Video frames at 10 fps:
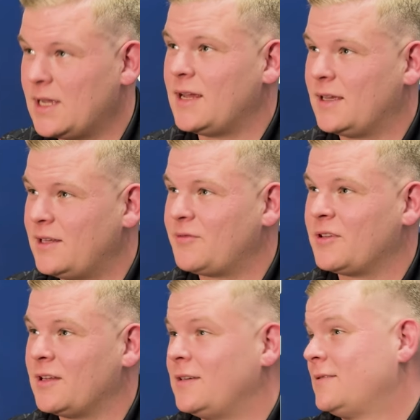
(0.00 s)
Yeah,
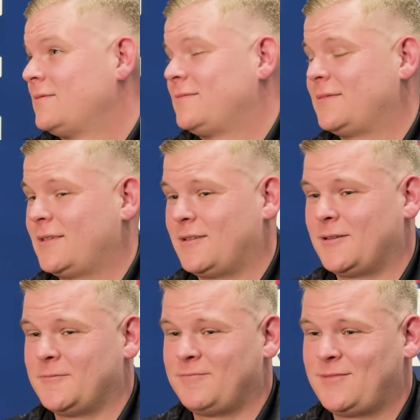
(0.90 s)
definitely.
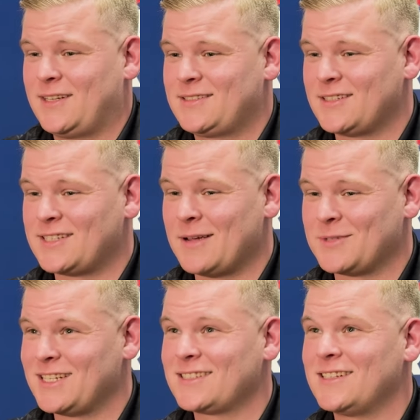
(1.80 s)
It's the same
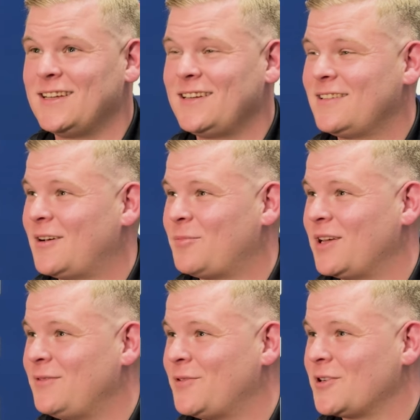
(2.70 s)
as yesterday. I
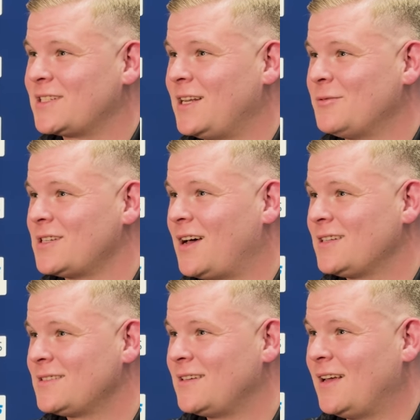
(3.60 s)
played first and he was
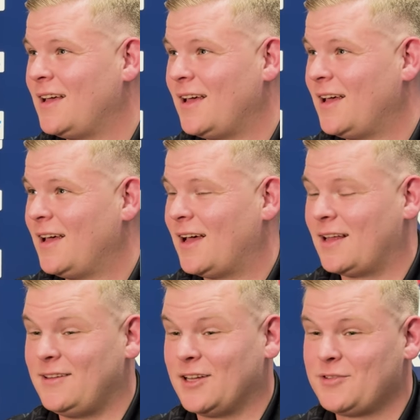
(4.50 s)
last.
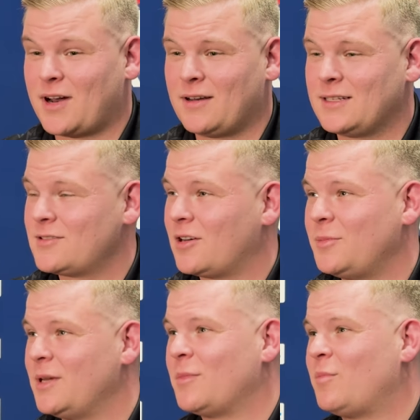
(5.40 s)
And the adrenaline is going to
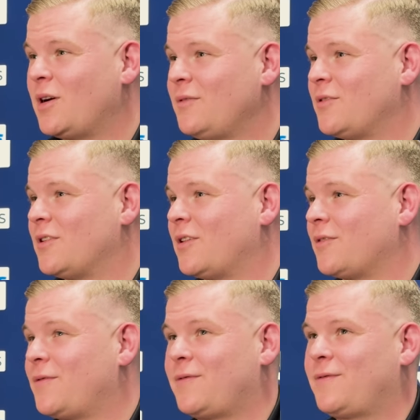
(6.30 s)
be in my body for
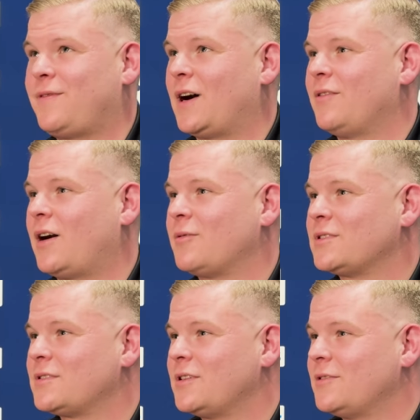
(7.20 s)
another 5
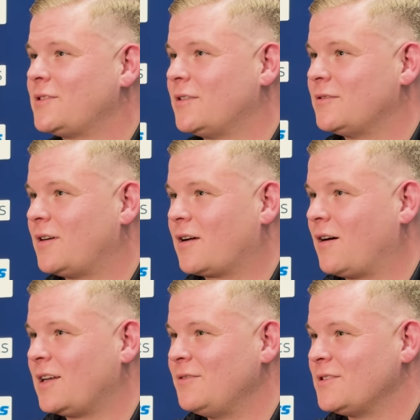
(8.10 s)
hours or so. So I
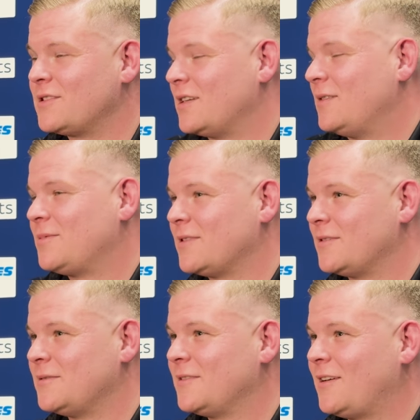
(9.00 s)
can't even sleep.
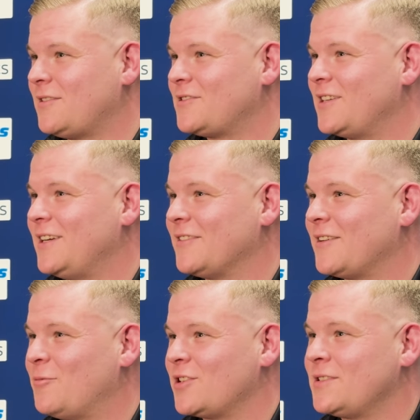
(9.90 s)
So I'll stay
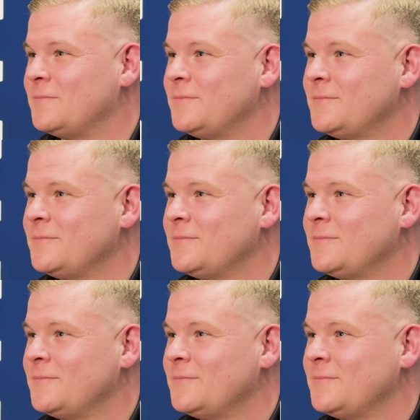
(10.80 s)
here and watch him.